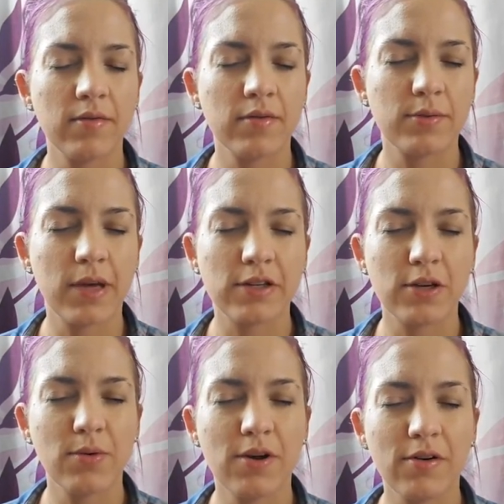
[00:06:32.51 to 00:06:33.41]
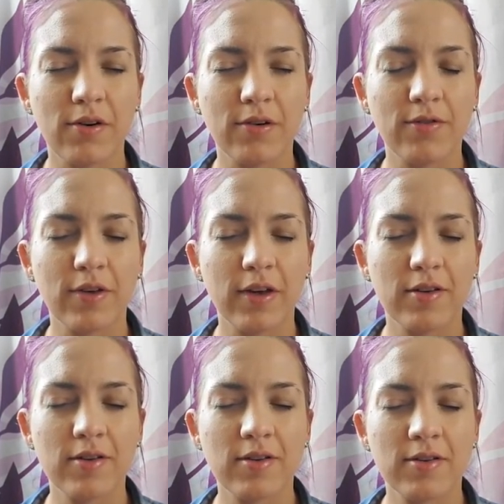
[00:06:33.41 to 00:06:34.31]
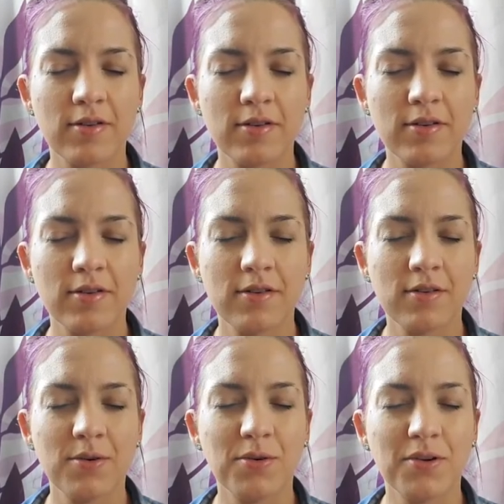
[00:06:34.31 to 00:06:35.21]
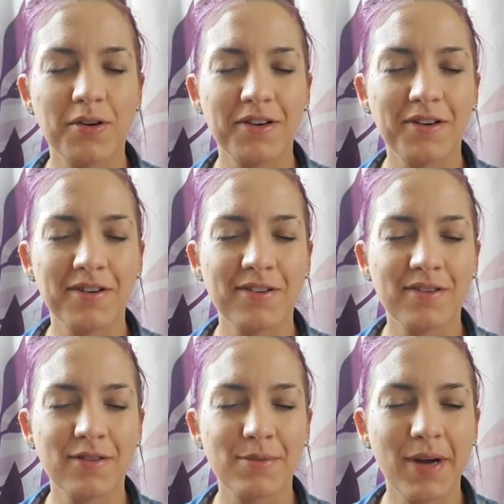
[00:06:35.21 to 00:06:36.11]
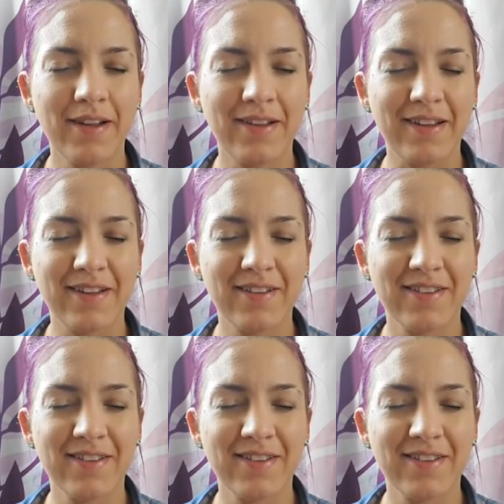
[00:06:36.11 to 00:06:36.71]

splashing water on your face or smiling